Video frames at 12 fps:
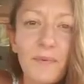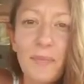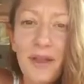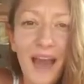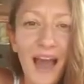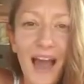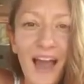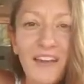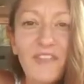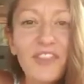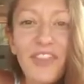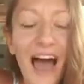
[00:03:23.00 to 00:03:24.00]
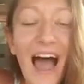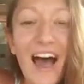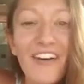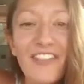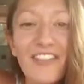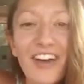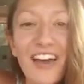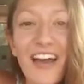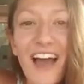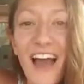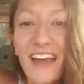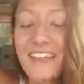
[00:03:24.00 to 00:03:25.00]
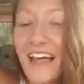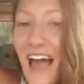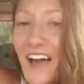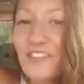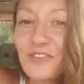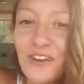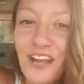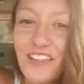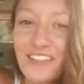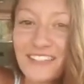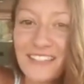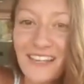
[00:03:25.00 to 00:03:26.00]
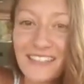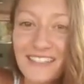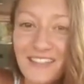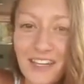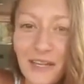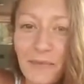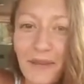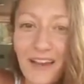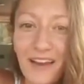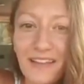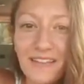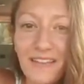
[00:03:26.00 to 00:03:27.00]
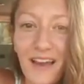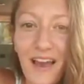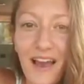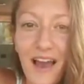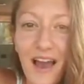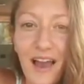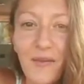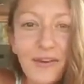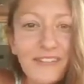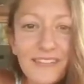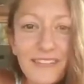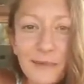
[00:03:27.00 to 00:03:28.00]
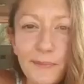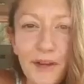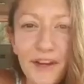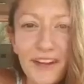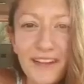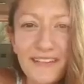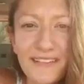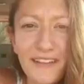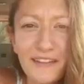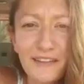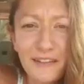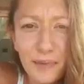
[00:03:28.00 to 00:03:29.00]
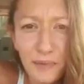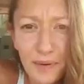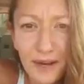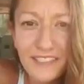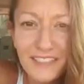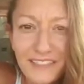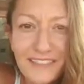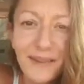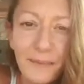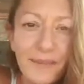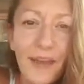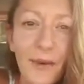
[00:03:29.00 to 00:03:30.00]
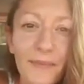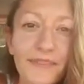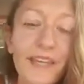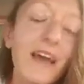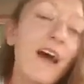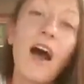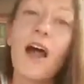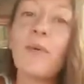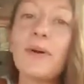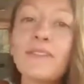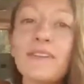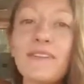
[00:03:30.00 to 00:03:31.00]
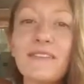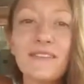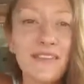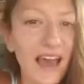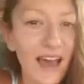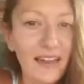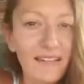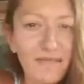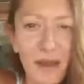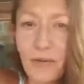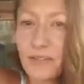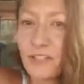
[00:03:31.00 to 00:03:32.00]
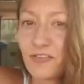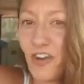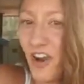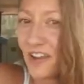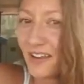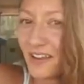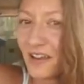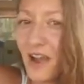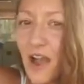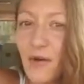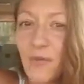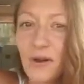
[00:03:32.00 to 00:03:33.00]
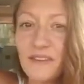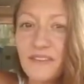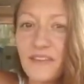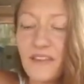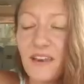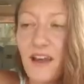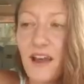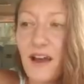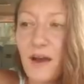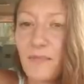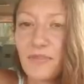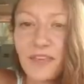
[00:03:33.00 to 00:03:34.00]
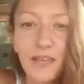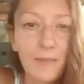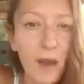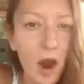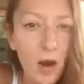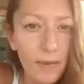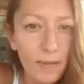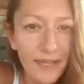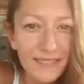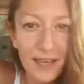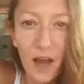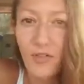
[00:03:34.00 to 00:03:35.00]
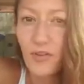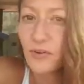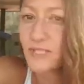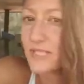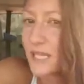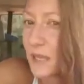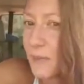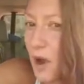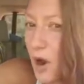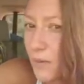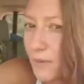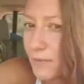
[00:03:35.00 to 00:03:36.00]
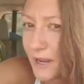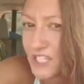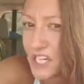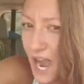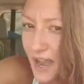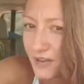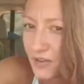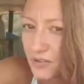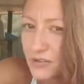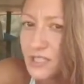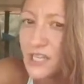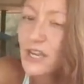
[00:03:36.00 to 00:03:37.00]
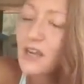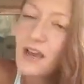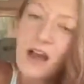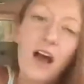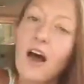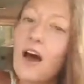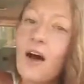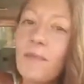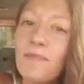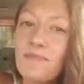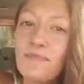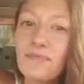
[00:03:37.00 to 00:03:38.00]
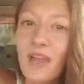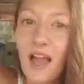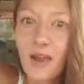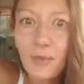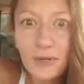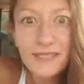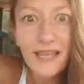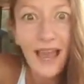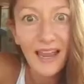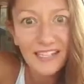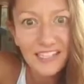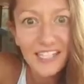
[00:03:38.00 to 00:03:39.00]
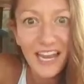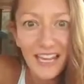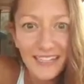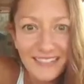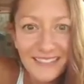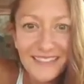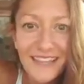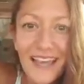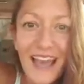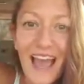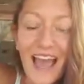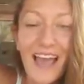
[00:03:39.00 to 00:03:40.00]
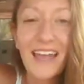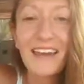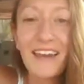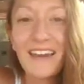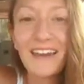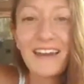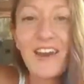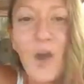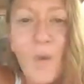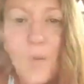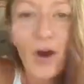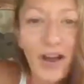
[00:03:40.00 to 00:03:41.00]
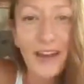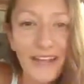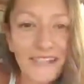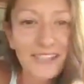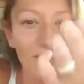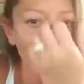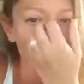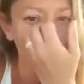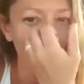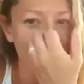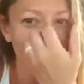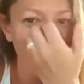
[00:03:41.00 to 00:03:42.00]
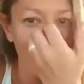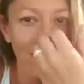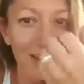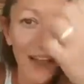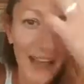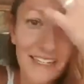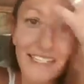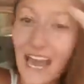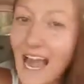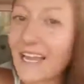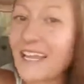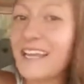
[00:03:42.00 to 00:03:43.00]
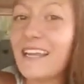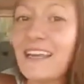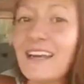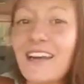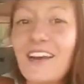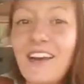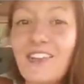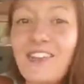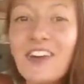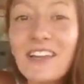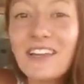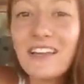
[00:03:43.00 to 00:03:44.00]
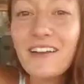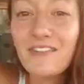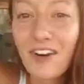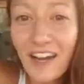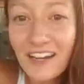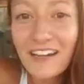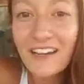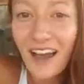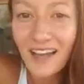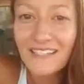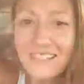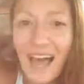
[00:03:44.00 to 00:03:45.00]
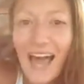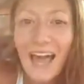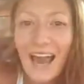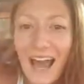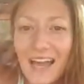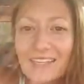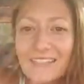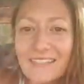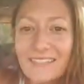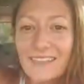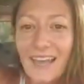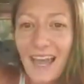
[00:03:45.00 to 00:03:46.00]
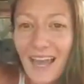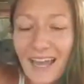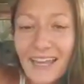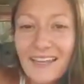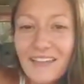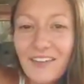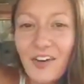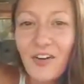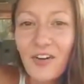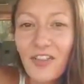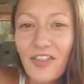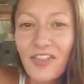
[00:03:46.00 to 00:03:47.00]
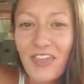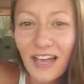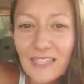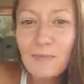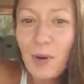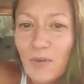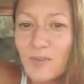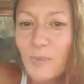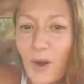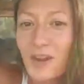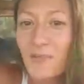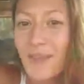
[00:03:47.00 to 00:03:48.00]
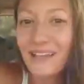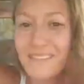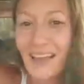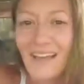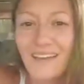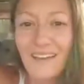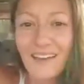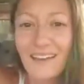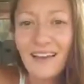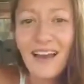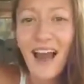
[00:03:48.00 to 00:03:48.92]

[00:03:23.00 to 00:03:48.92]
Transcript: but I would laugh. I laughed when I looked at that screening because I wasn't experiencing depression symptoms. I wasn't sad. I wasn't crying. I wasn't thinking about harming myself. I wasn't thinking about harming my child. I was anxious. And no one, except for Michelle and Jackie, really recognized that as, hey, you know, that's postpartum anxiety.